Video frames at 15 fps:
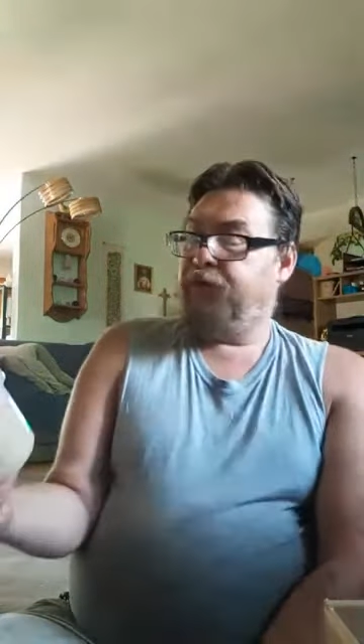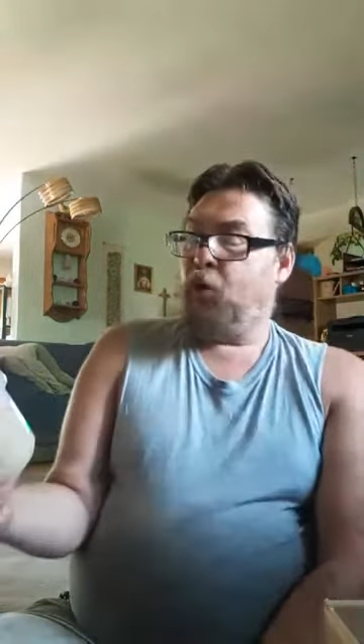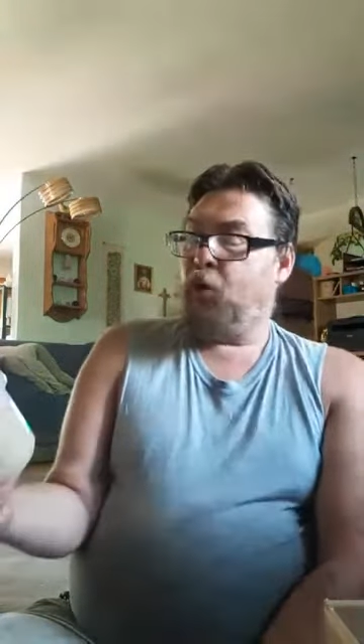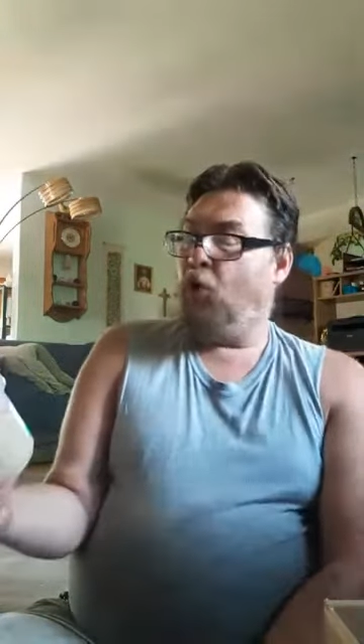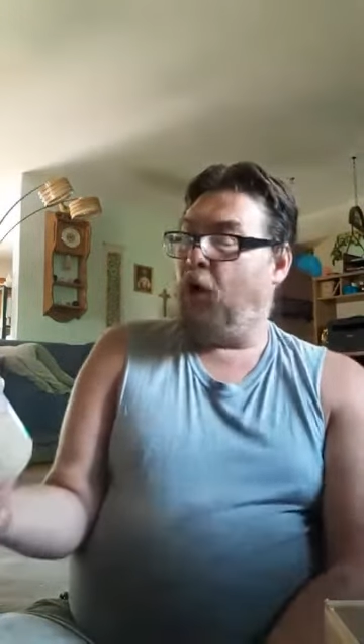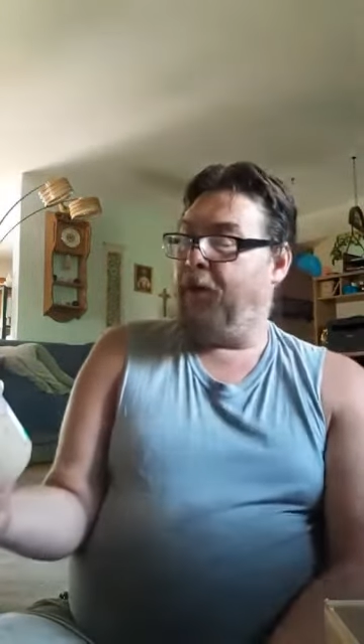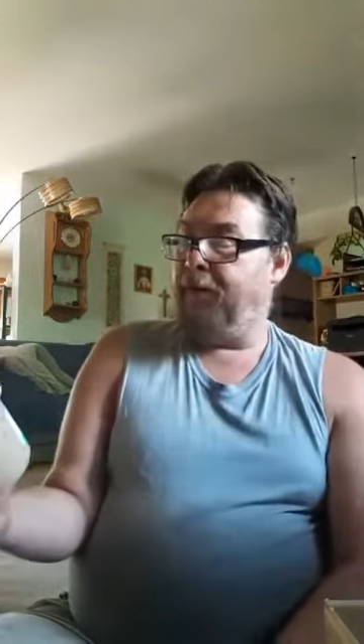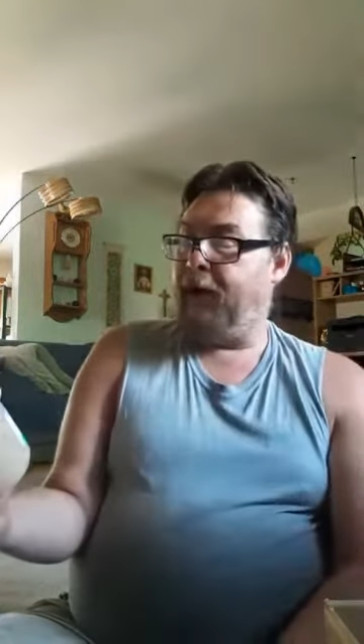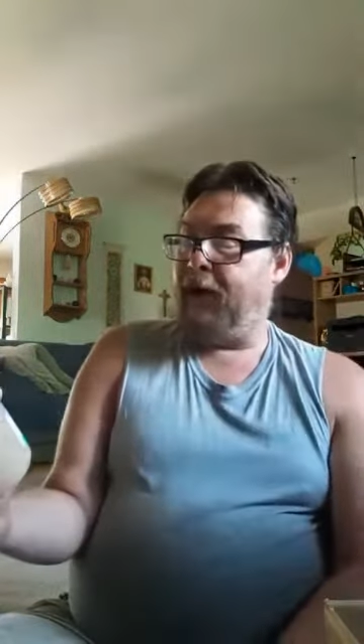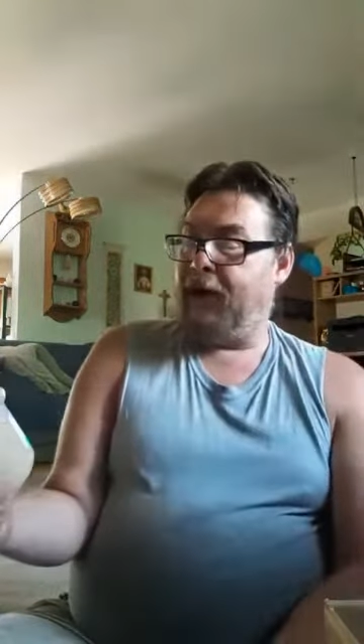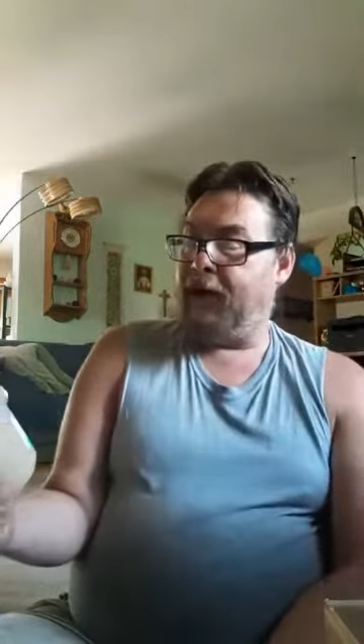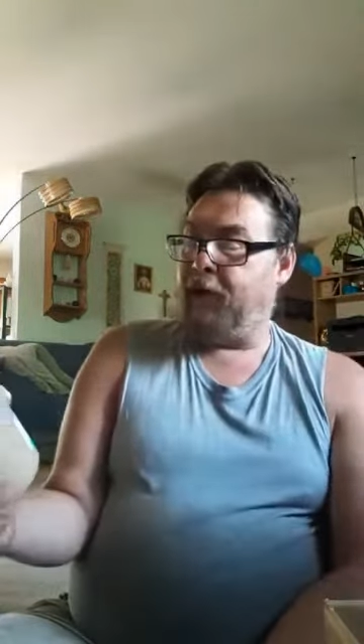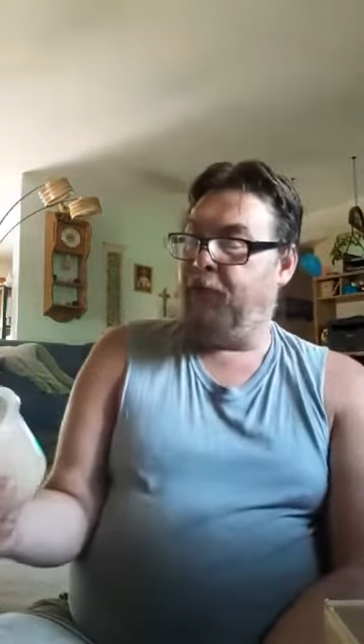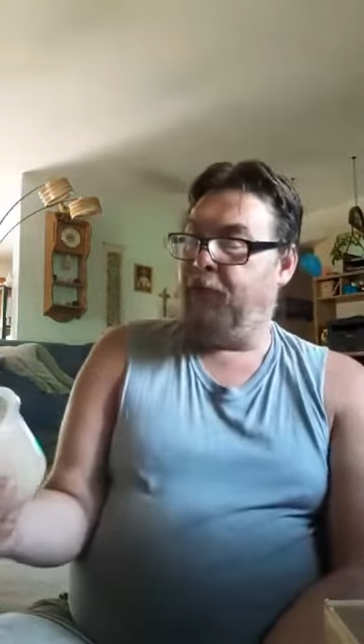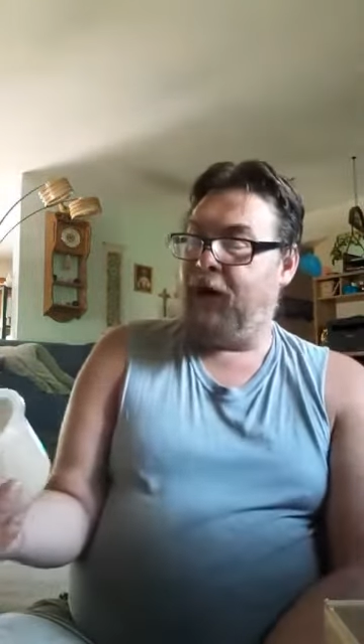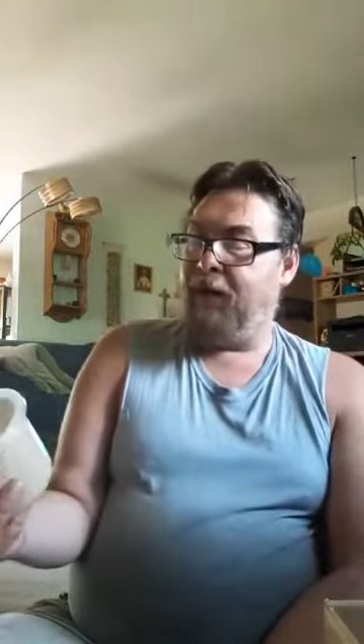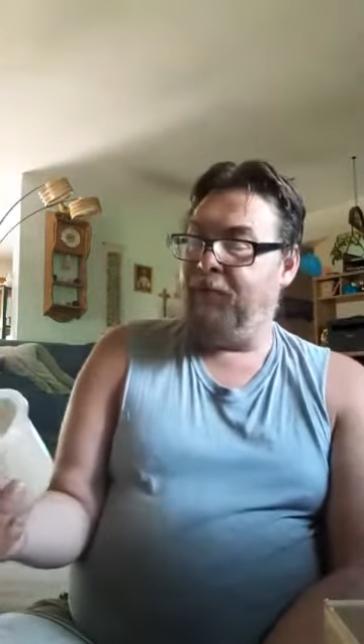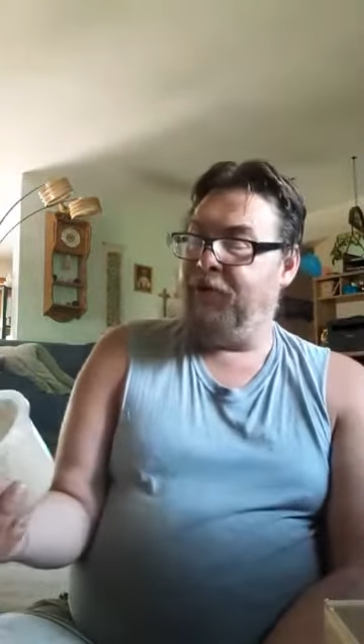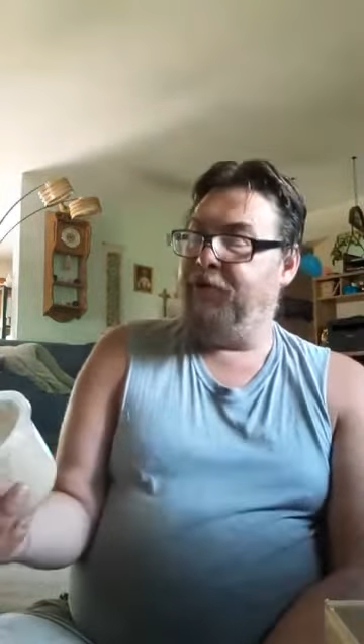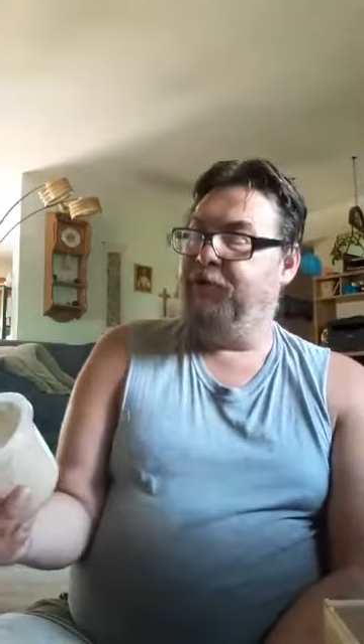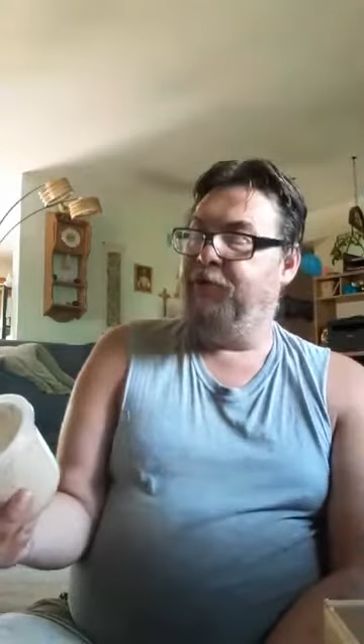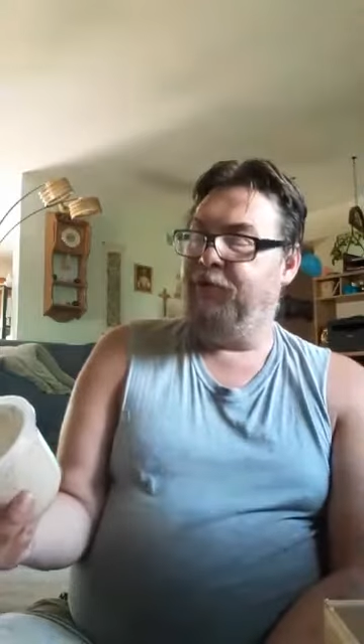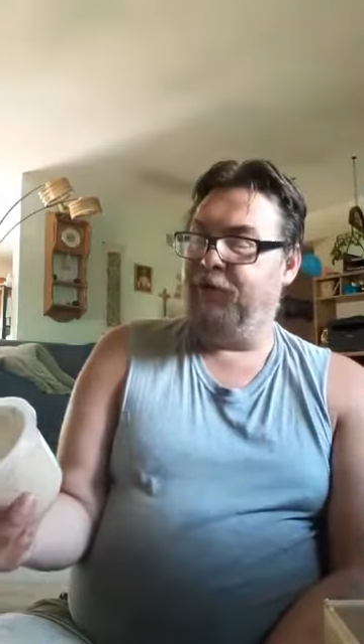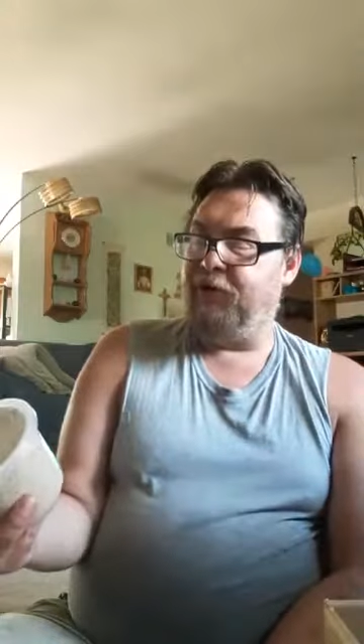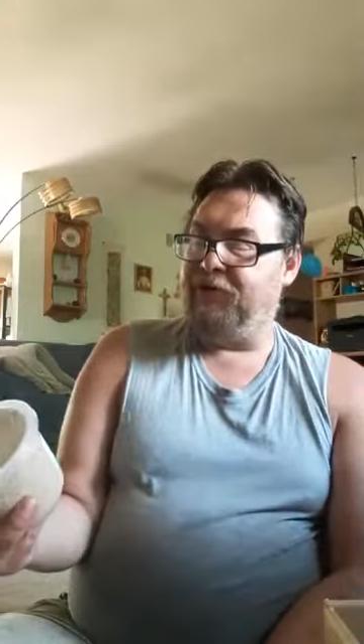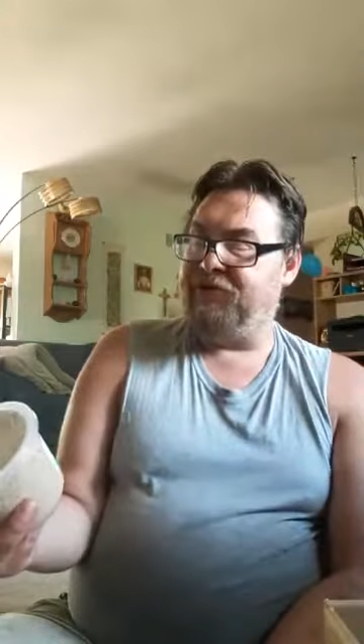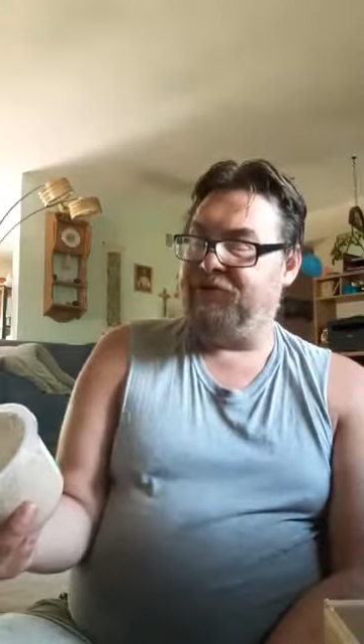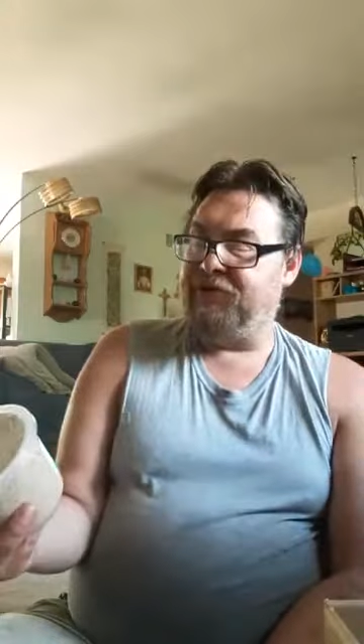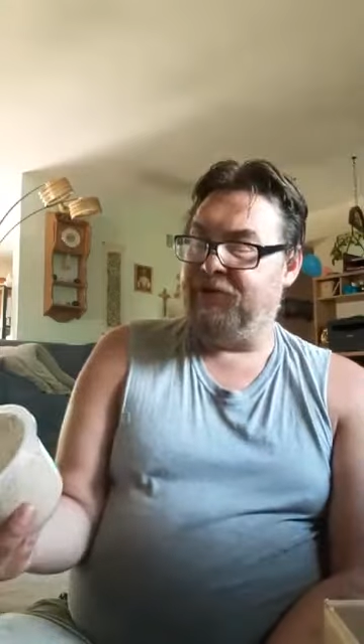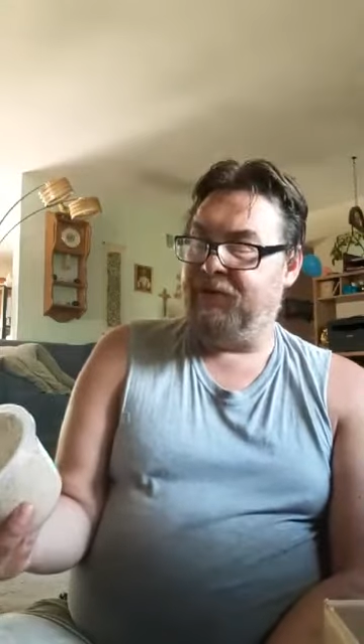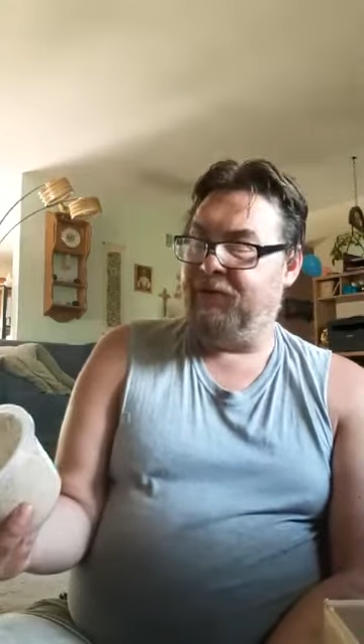1 pack of ramen noodles